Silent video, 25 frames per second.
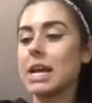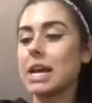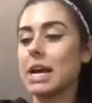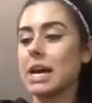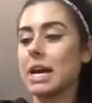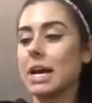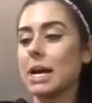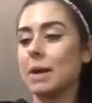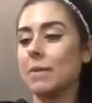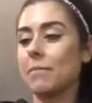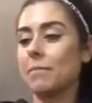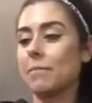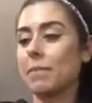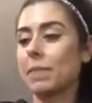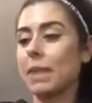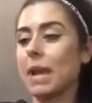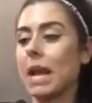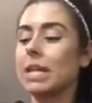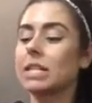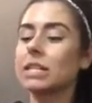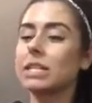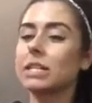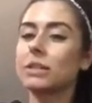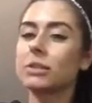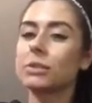
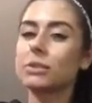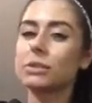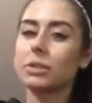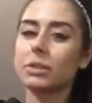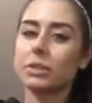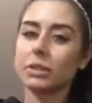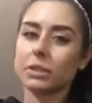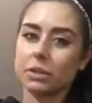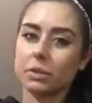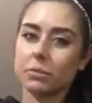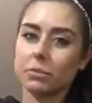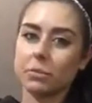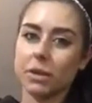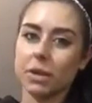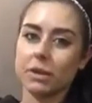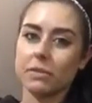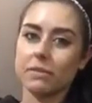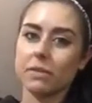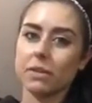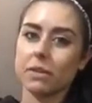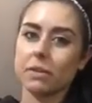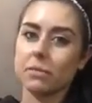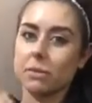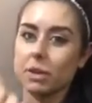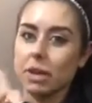I did lose a little bit of
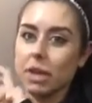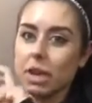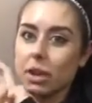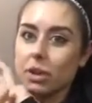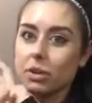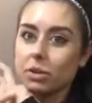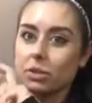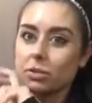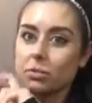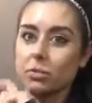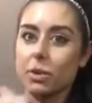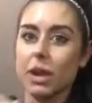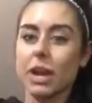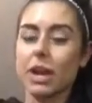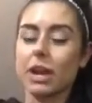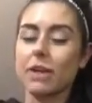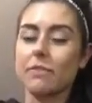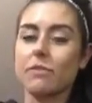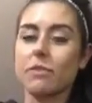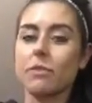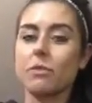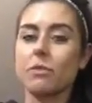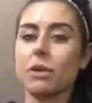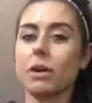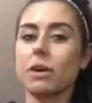the beginner's weight,
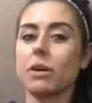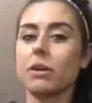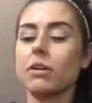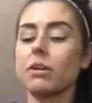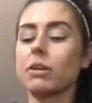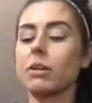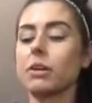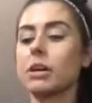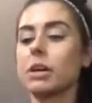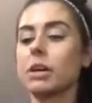if you will,